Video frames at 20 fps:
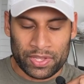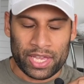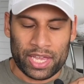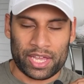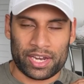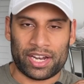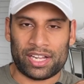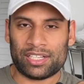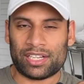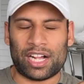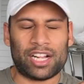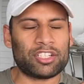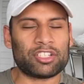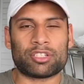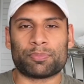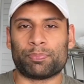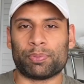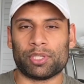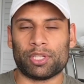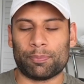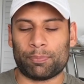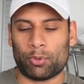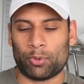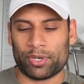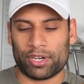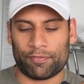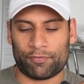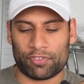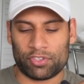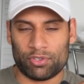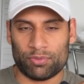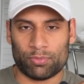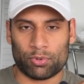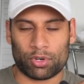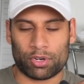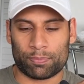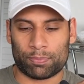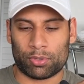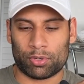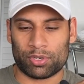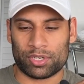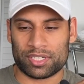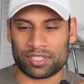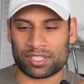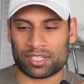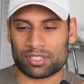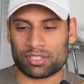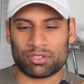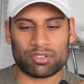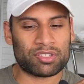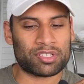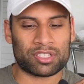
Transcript: And I'll, I'll just bullet point a few more points because there's